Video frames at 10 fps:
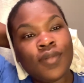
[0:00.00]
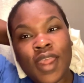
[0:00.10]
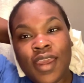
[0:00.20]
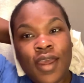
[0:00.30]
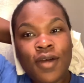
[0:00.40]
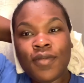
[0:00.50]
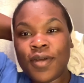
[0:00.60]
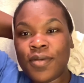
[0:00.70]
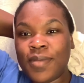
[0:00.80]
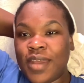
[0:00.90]
Hey y'all,
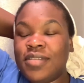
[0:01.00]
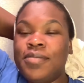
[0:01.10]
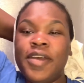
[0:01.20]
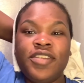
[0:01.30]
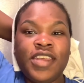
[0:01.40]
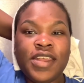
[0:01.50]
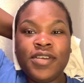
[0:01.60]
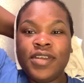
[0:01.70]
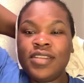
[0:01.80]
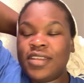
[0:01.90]
welcome back to my channel.
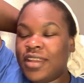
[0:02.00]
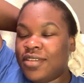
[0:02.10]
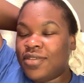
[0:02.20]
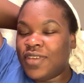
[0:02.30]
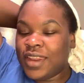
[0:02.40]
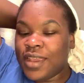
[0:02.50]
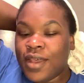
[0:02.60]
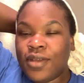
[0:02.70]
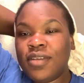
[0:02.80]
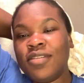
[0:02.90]
In today's
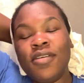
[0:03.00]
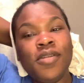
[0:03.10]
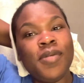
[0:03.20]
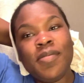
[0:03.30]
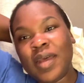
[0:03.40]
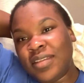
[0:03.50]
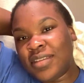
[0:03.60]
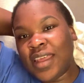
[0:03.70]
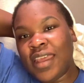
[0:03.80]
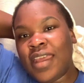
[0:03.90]
video, it's going to be my
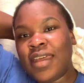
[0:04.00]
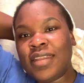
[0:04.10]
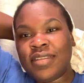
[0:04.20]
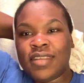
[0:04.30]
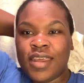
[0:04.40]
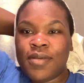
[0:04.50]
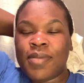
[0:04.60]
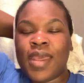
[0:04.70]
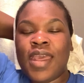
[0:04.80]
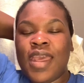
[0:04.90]
second attempt
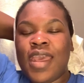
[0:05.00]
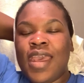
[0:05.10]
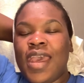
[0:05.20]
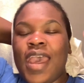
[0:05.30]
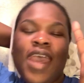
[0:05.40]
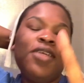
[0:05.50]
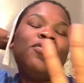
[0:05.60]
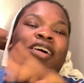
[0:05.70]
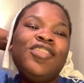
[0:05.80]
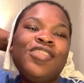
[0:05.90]
at a
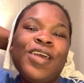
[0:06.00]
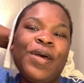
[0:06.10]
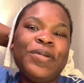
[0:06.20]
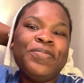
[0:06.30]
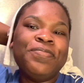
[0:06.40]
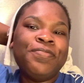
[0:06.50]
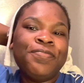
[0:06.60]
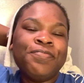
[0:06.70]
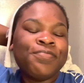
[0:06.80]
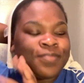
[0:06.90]
wash and go,
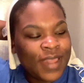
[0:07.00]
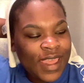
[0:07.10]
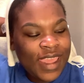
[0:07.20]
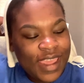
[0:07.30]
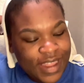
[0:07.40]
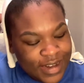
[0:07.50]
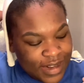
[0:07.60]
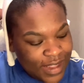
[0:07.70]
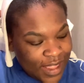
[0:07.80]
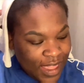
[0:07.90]
and
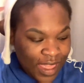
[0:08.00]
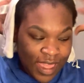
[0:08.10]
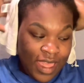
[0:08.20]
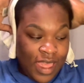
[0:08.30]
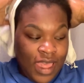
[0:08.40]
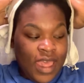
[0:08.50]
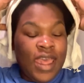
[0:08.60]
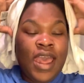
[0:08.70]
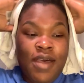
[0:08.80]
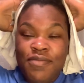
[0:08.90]

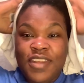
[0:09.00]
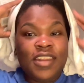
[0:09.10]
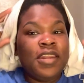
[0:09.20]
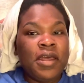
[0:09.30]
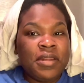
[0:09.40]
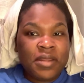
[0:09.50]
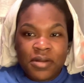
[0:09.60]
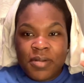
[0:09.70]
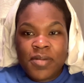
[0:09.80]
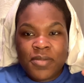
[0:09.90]
I'm feeling a little
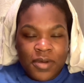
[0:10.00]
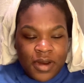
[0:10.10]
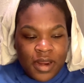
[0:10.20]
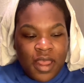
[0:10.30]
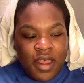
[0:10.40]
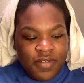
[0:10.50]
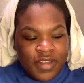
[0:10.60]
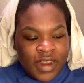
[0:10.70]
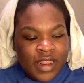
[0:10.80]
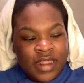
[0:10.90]
bit more
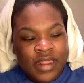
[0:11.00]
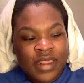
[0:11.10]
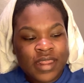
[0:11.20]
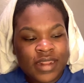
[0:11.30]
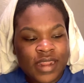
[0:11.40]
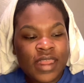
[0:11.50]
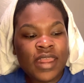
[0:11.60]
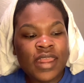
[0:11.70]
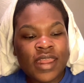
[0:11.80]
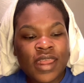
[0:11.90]
confident
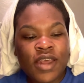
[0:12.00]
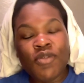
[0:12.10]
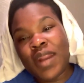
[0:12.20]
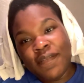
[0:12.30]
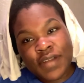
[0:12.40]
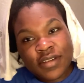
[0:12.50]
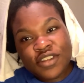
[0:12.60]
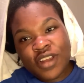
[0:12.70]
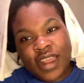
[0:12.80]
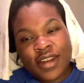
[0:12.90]
than when I first
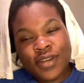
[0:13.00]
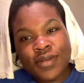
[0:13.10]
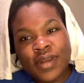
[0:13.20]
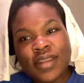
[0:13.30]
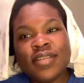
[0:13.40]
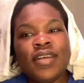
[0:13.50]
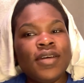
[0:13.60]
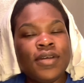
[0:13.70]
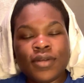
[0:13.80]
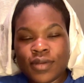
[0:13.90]
tried to do it,
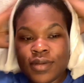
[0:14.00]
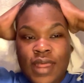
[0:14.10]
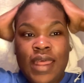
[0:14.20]
so